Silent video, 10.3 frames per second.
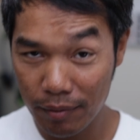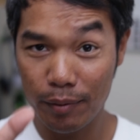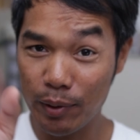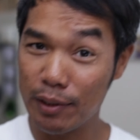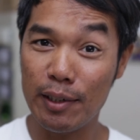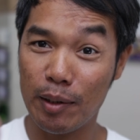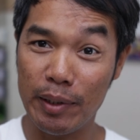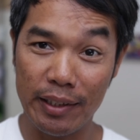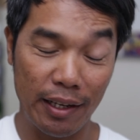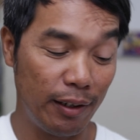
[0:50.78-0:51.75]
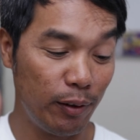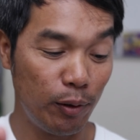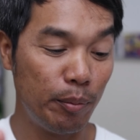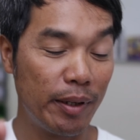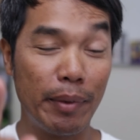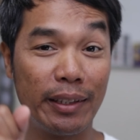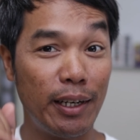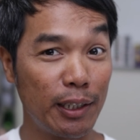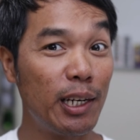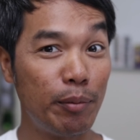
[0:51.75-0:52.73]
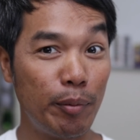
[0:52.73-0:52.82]
We're going to talk about that in a little bit, about the
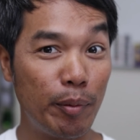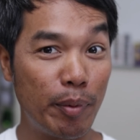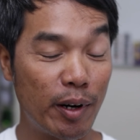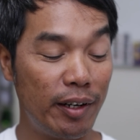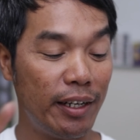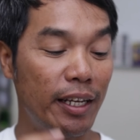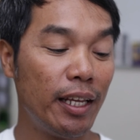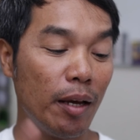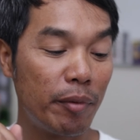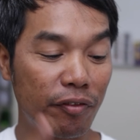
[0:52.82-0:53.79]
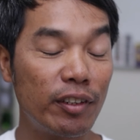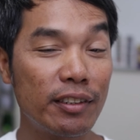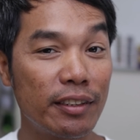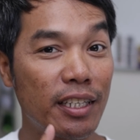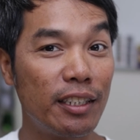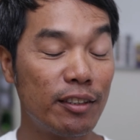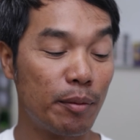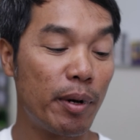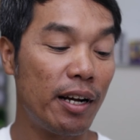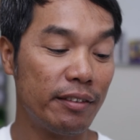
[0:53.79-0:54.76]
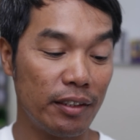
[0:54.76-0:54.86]
unclippable part. But first, let's get into the
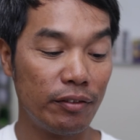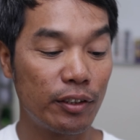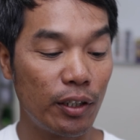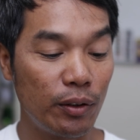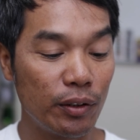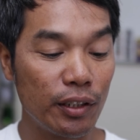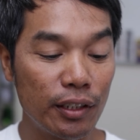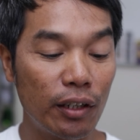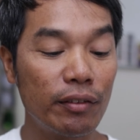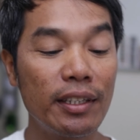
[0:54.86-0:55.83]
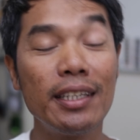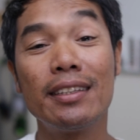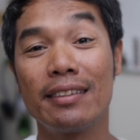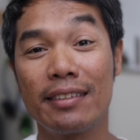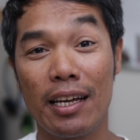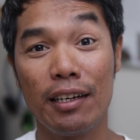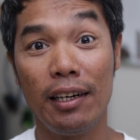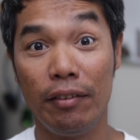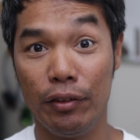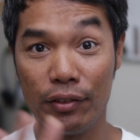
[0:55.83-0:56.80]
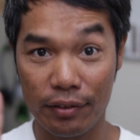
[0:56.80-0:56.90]
positive. So you don't need to set your
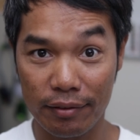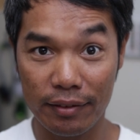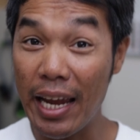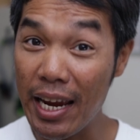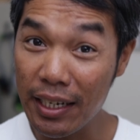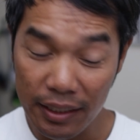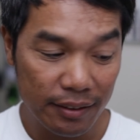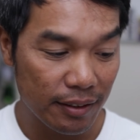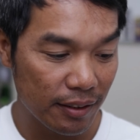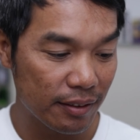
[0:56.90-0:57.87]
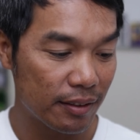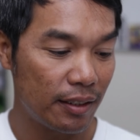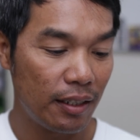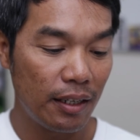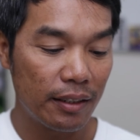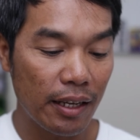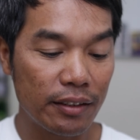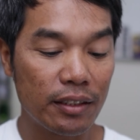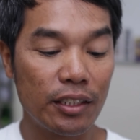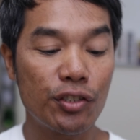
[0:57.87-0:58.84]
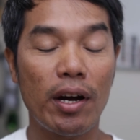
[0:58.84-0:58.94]
levels. Gain assist, that is
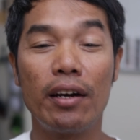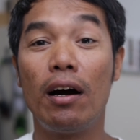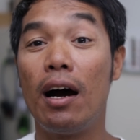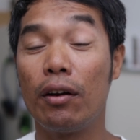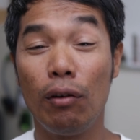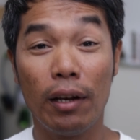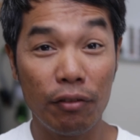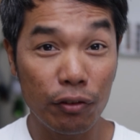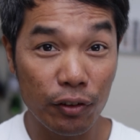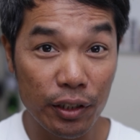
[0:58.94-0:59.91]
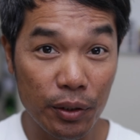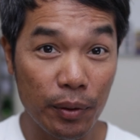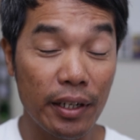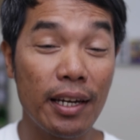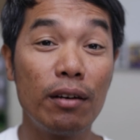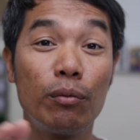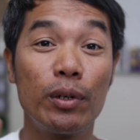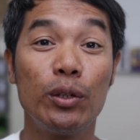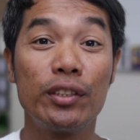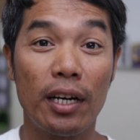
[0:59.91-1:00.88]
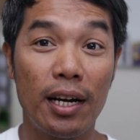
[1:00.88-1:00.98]
going to try to auto level for you in
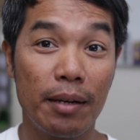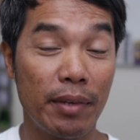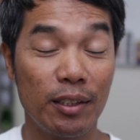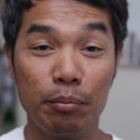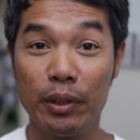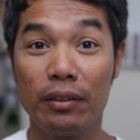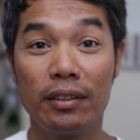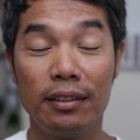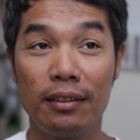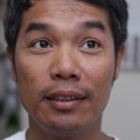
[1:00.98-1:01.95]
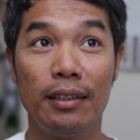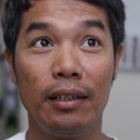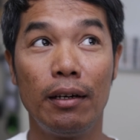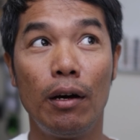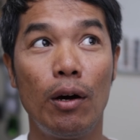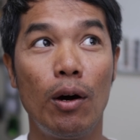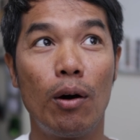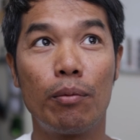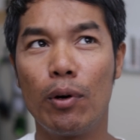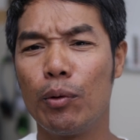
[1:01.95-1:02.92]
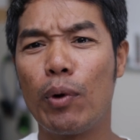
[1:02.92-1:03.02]
real time. That is built into the
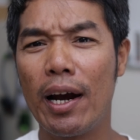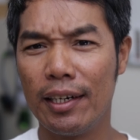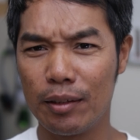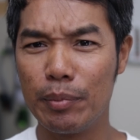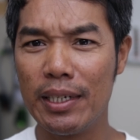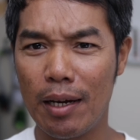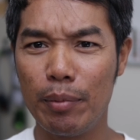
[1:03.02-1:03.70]
Rode Wireless Me, I